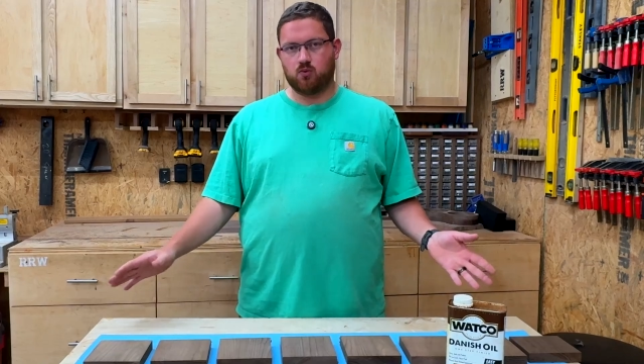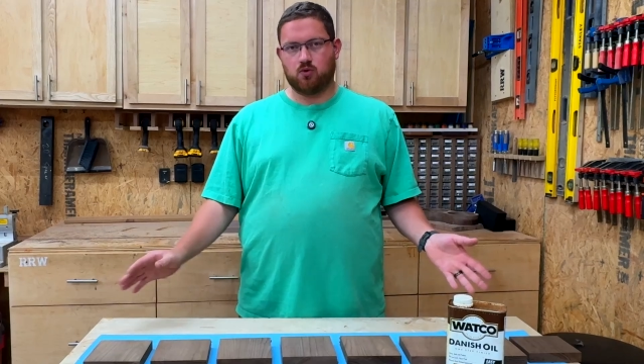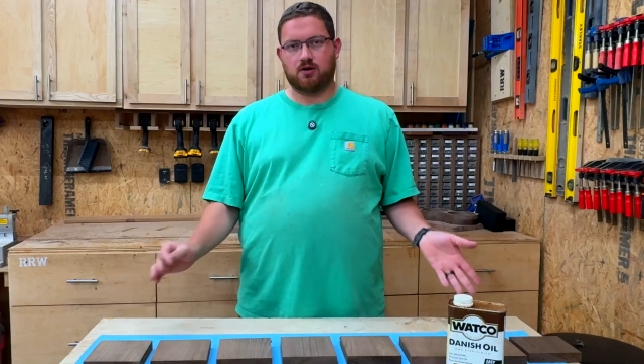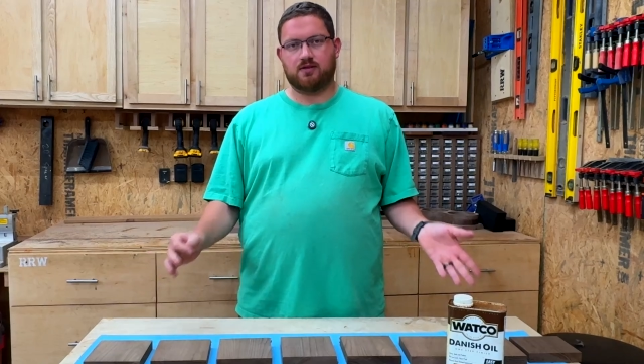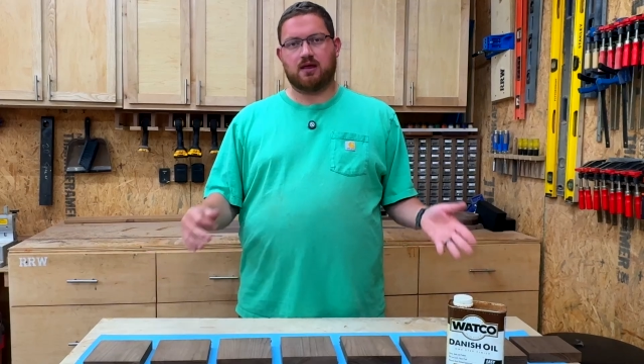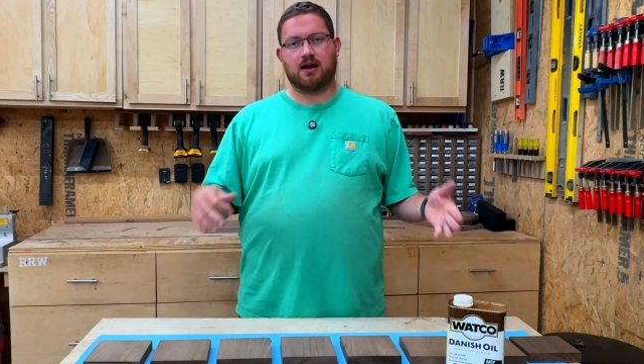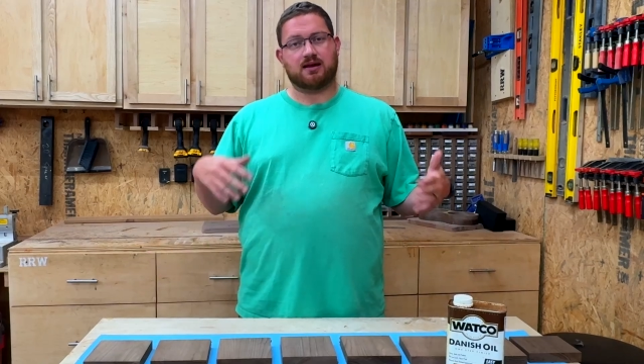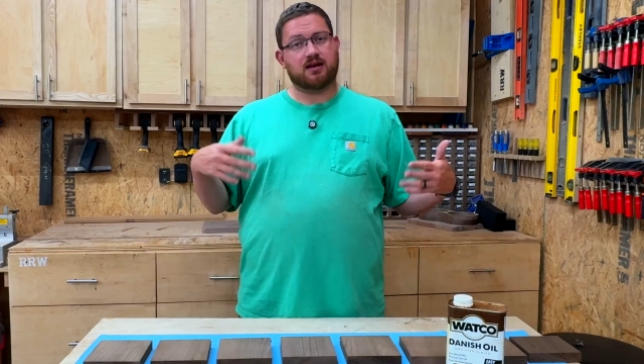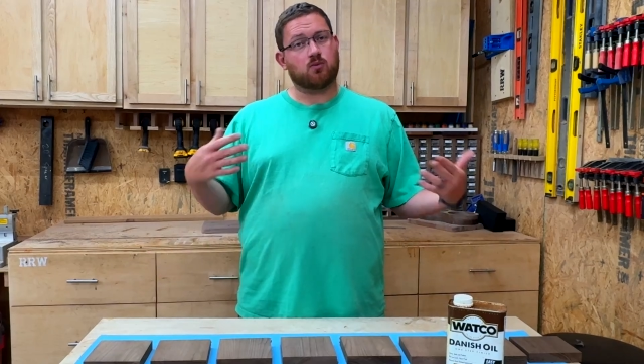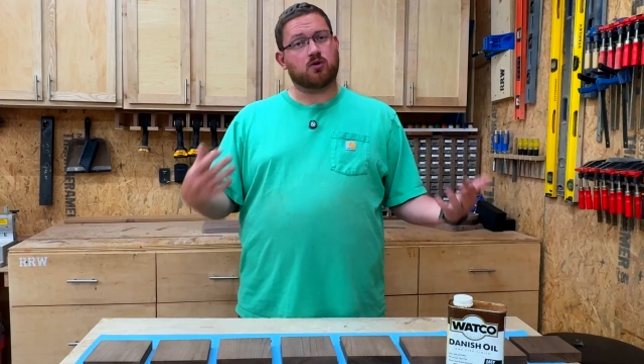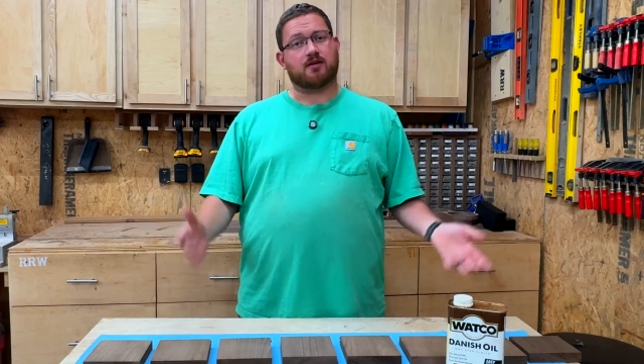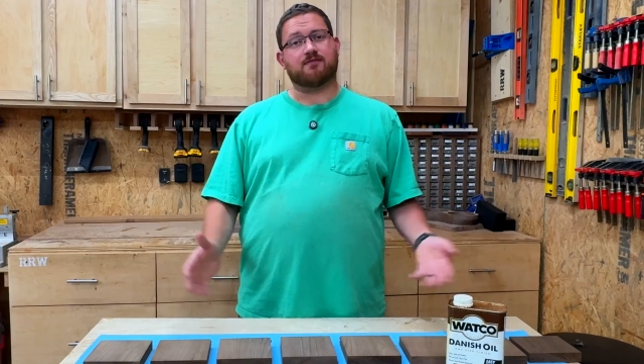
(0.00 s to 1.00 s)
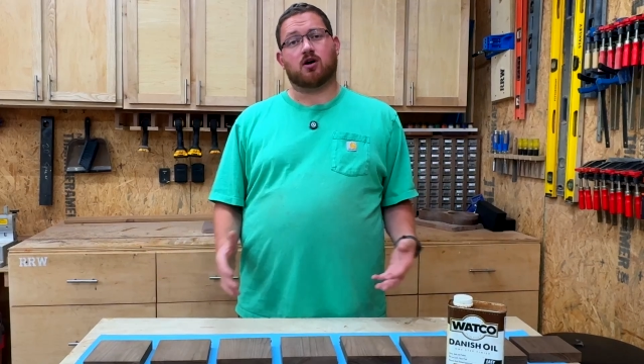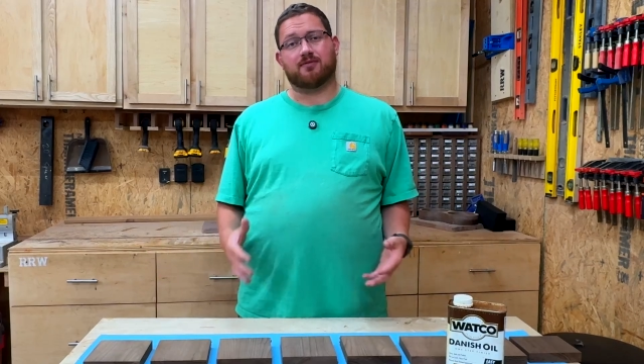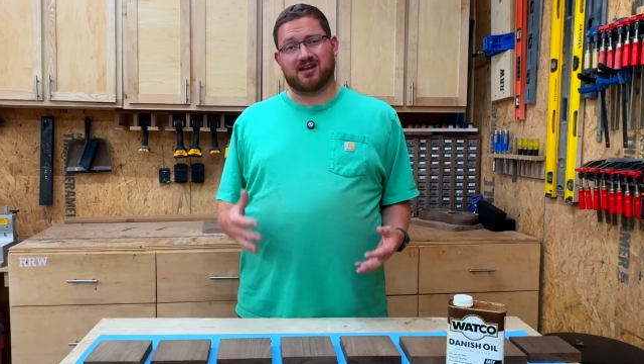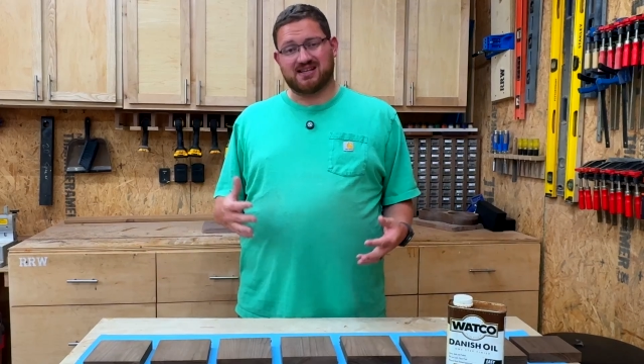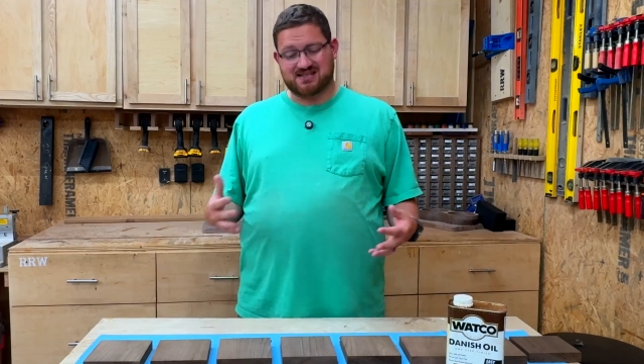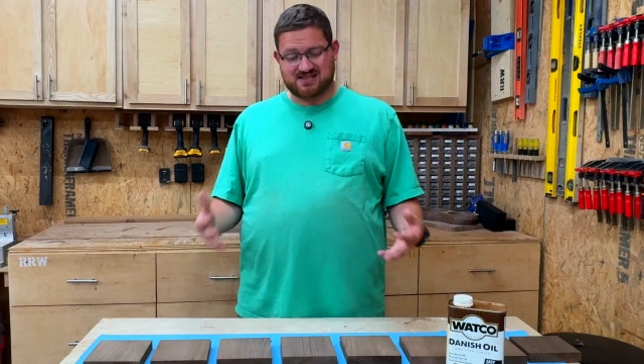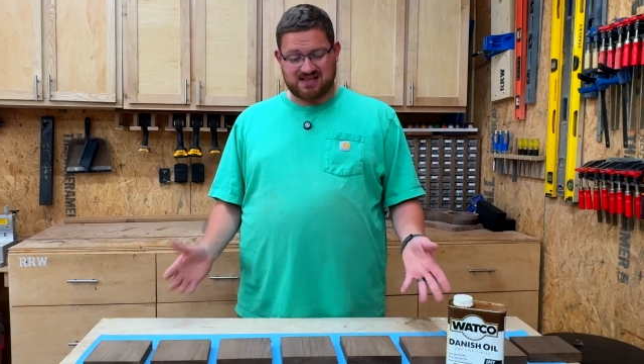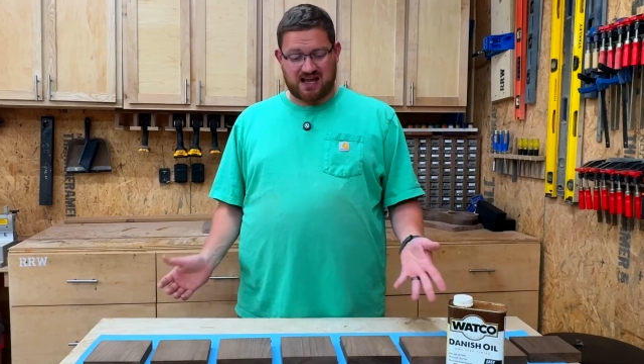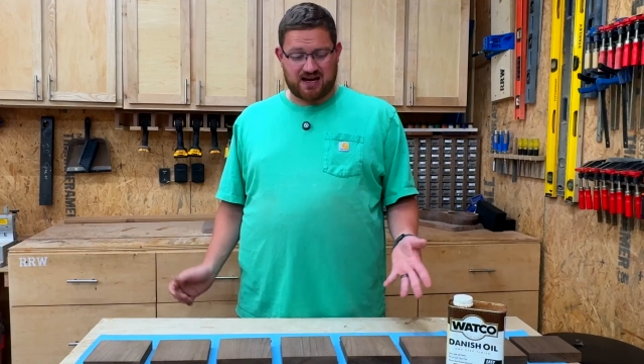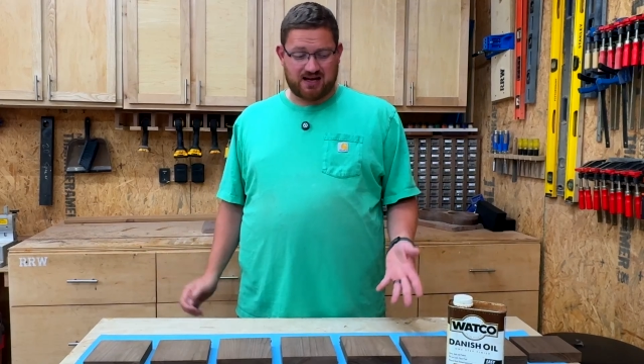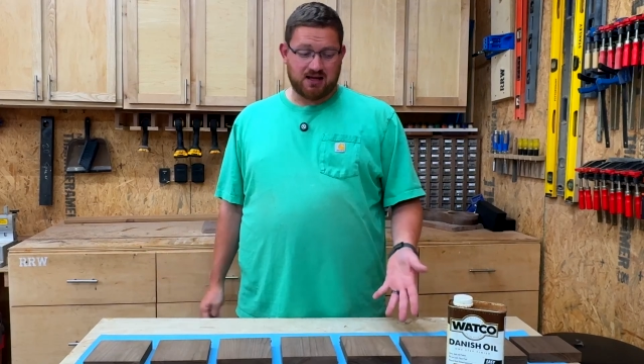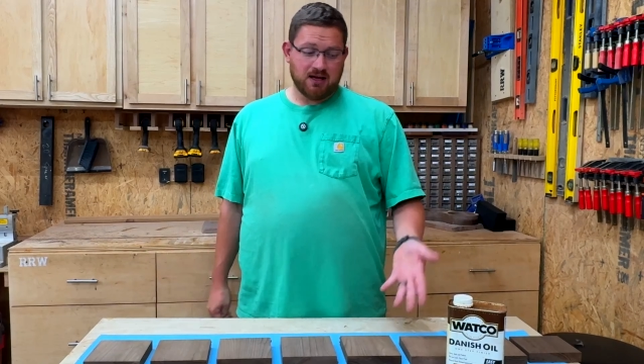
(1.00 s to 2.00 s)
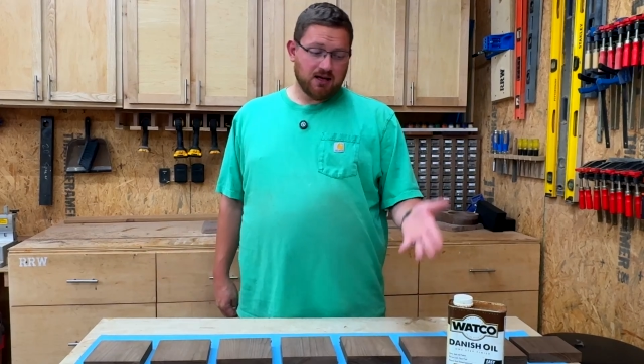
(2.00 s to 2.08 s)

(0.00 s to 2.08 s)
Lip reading: wood and I didn't want to involve any stain.